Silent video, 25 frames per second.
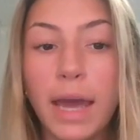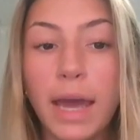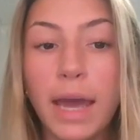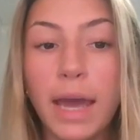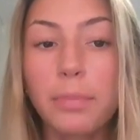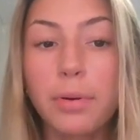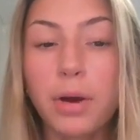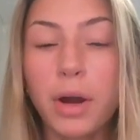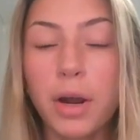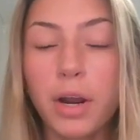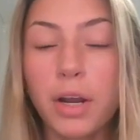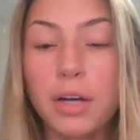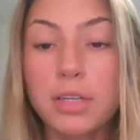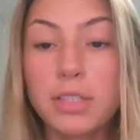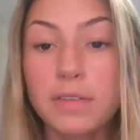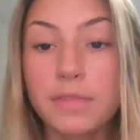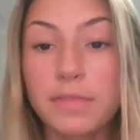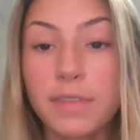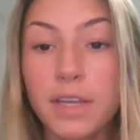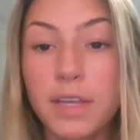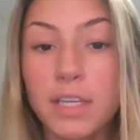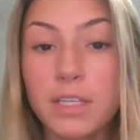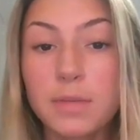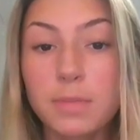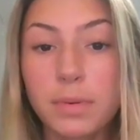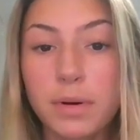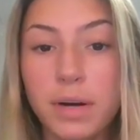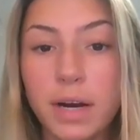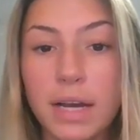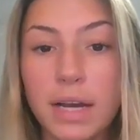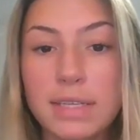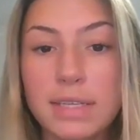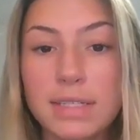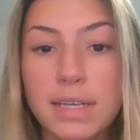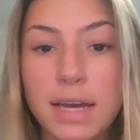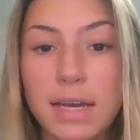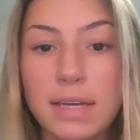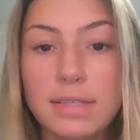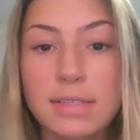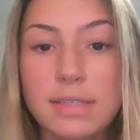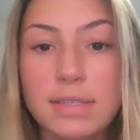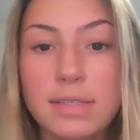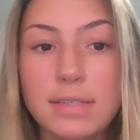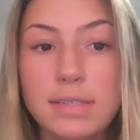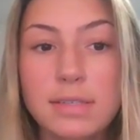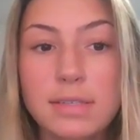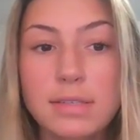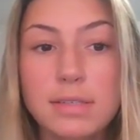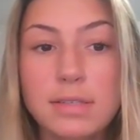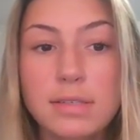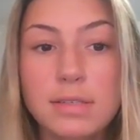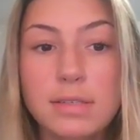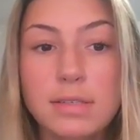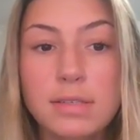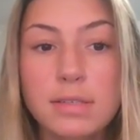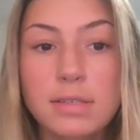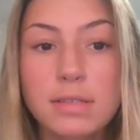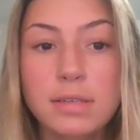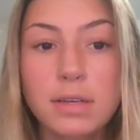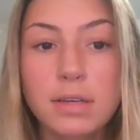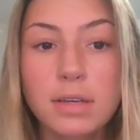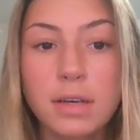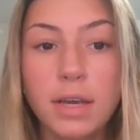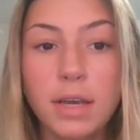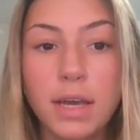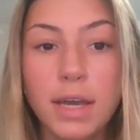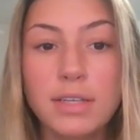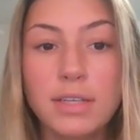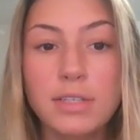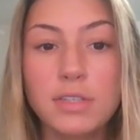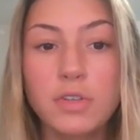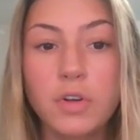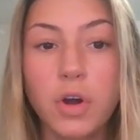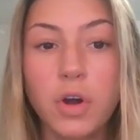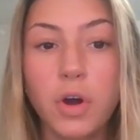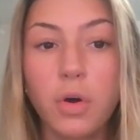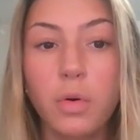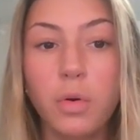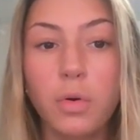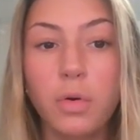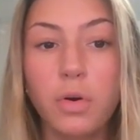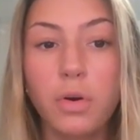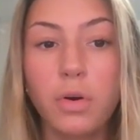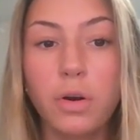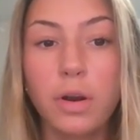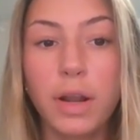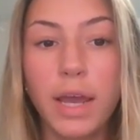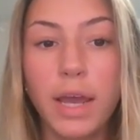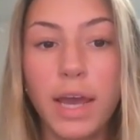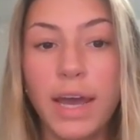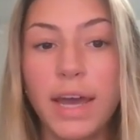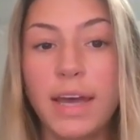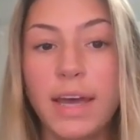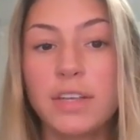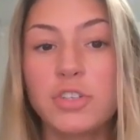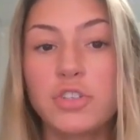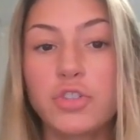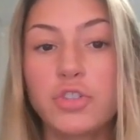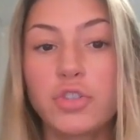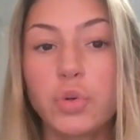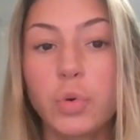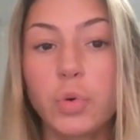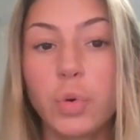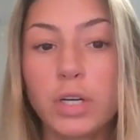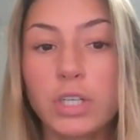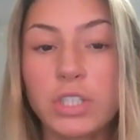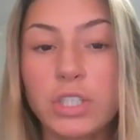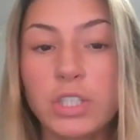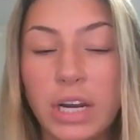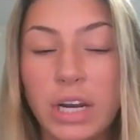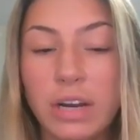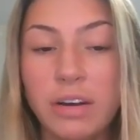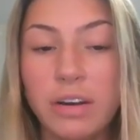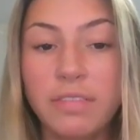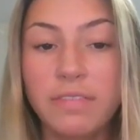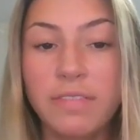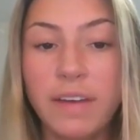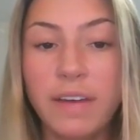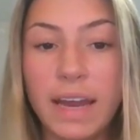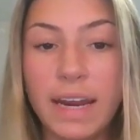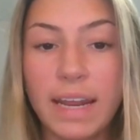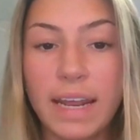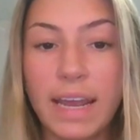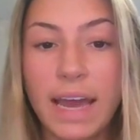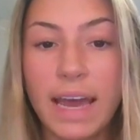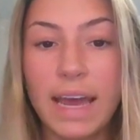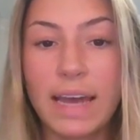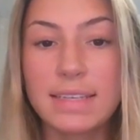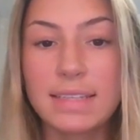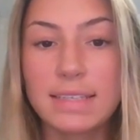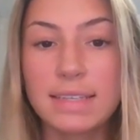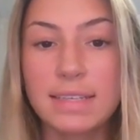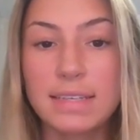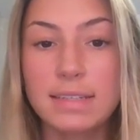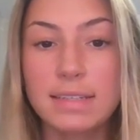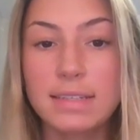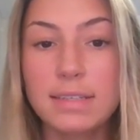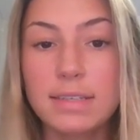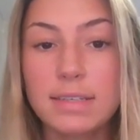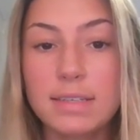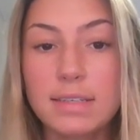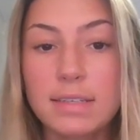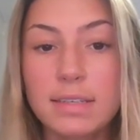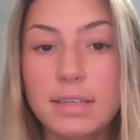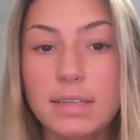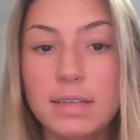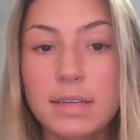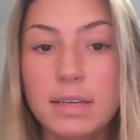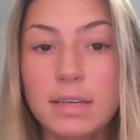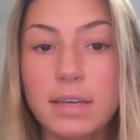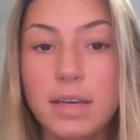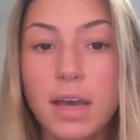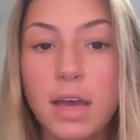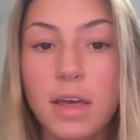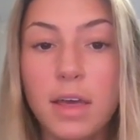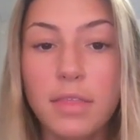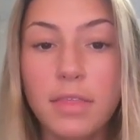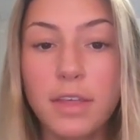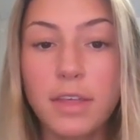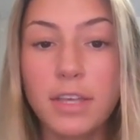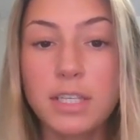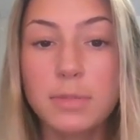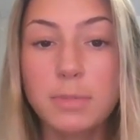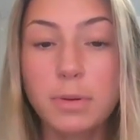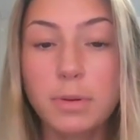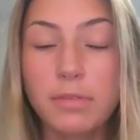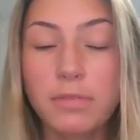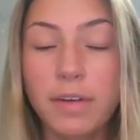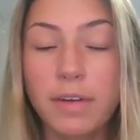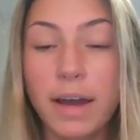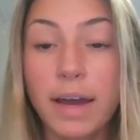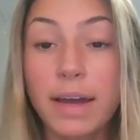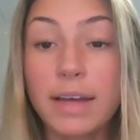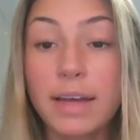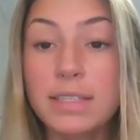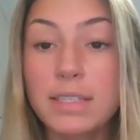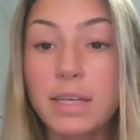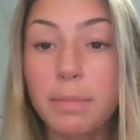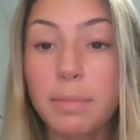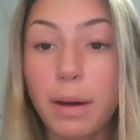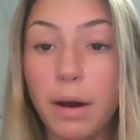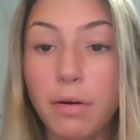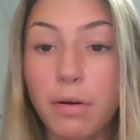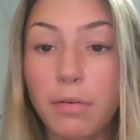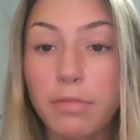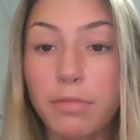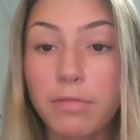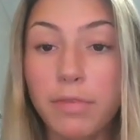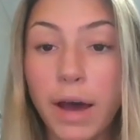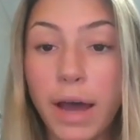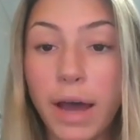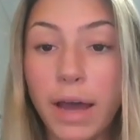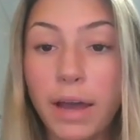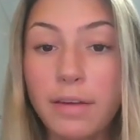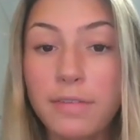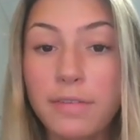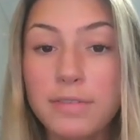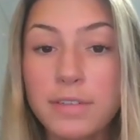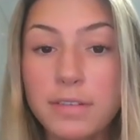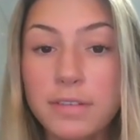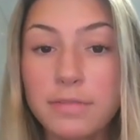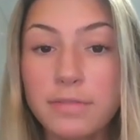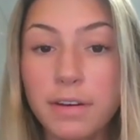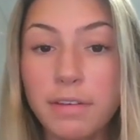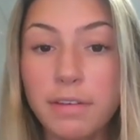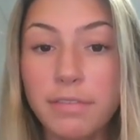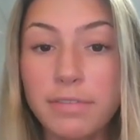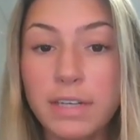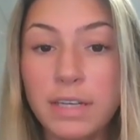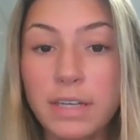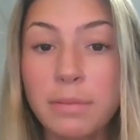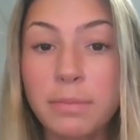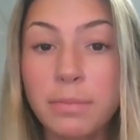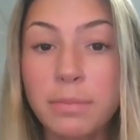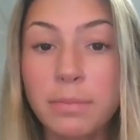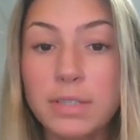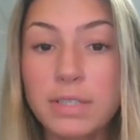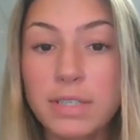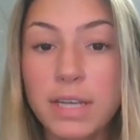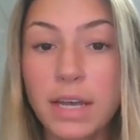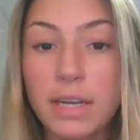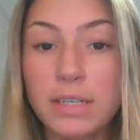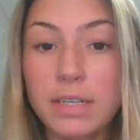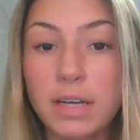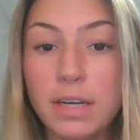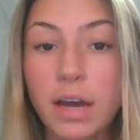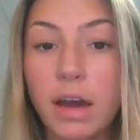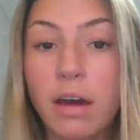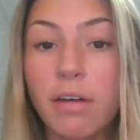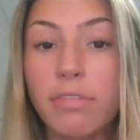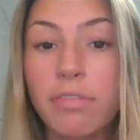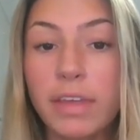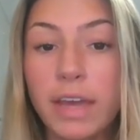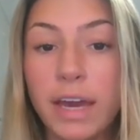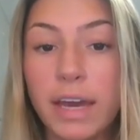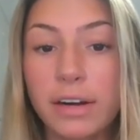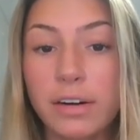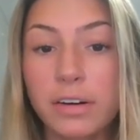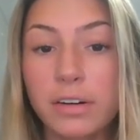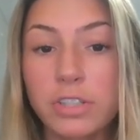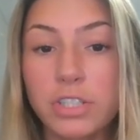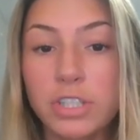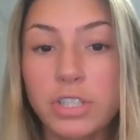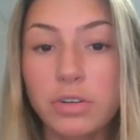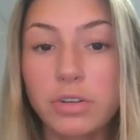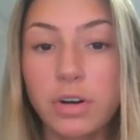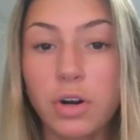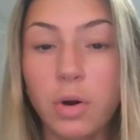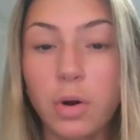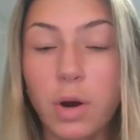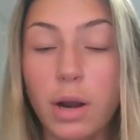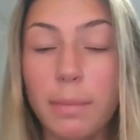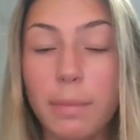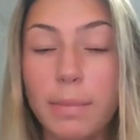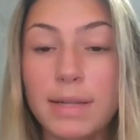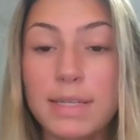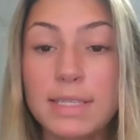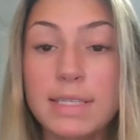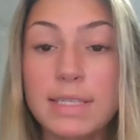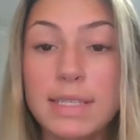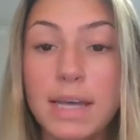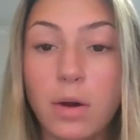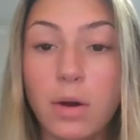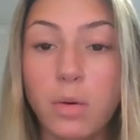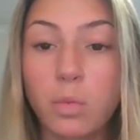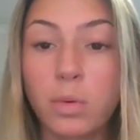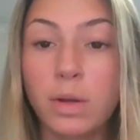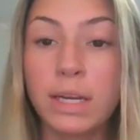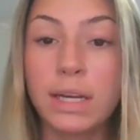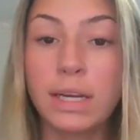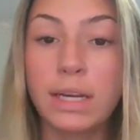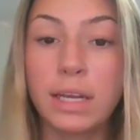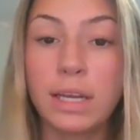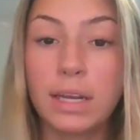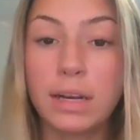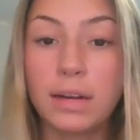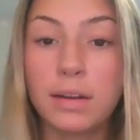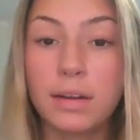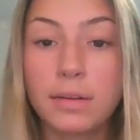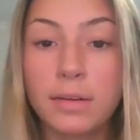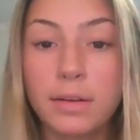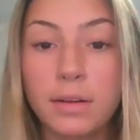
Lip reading: end product of this process is known as short-chain fatty acids. This provides about 5 to 15% of the energy requirements that we need.